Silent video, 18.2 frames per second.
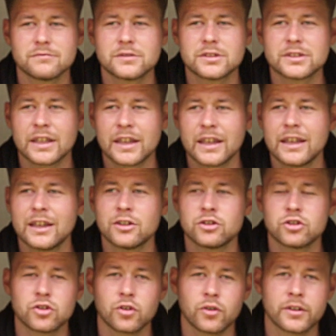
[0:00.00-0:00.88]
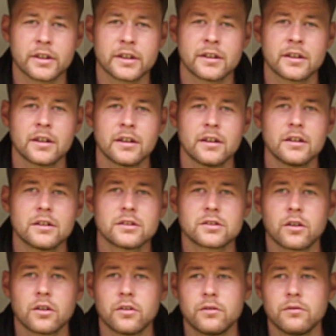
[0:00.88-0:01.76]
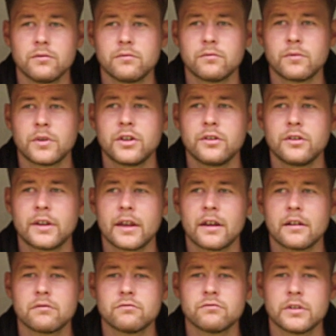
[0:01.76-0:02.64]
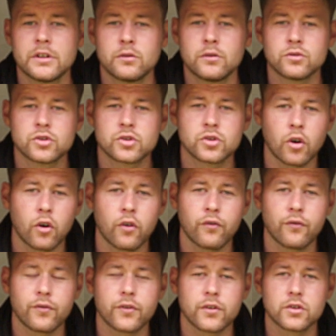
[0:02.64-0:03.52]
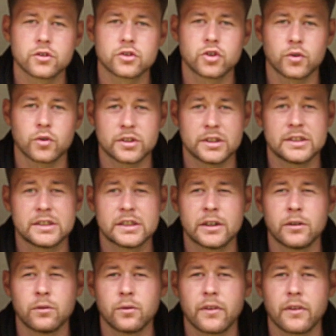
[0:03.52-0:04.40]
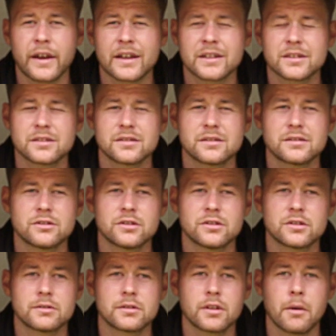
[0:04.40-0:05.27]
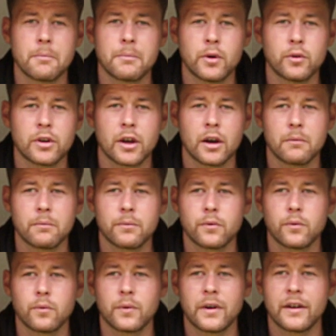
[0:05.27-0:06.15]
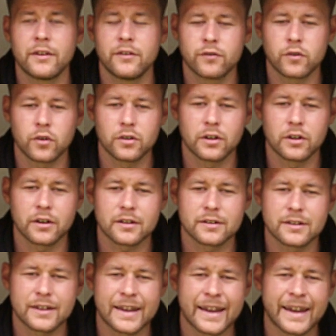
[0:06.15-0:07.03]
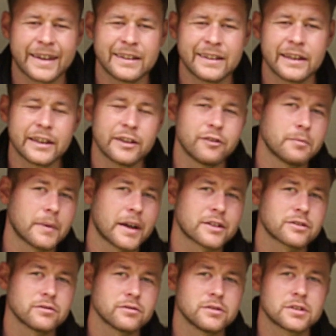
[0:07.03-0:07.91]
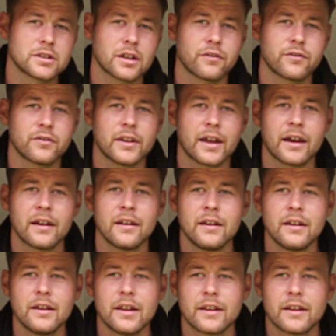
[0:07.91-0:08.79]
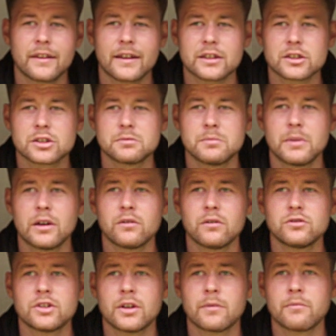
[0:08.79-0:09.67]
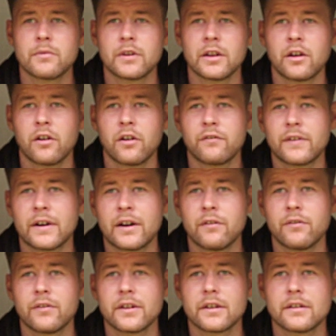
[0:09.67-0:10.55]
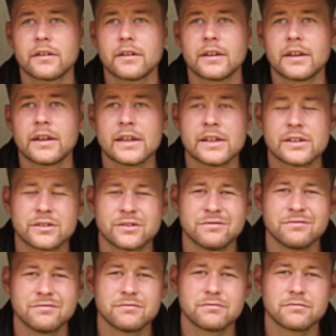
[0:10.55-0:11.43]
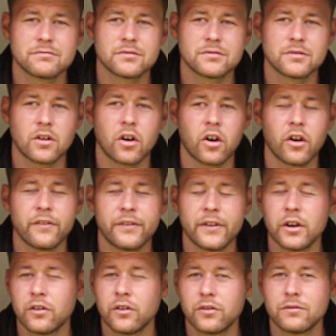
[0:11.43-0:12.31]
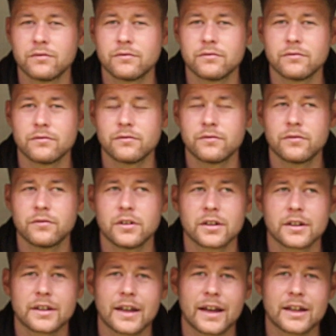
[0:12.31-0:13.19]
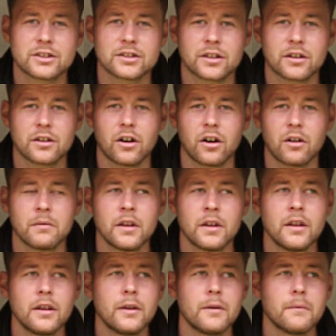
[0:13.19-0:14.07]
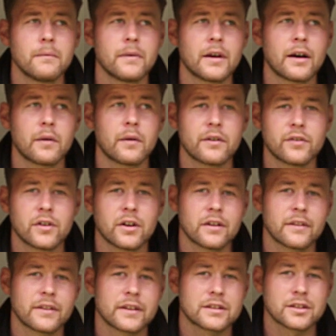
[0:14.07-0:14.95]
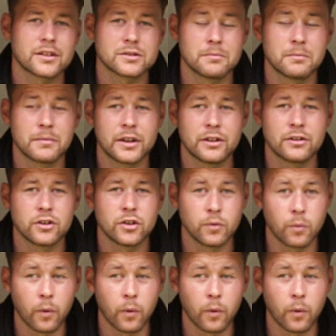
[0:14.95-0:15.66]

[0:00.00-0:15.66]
stinky and choddy. So when you get real soft choddy silt, that's just a build up where you've got like decaying leaf matter and stuff, and that smell generally I found isn't ideal for catching carp. However, that doesn't mean that you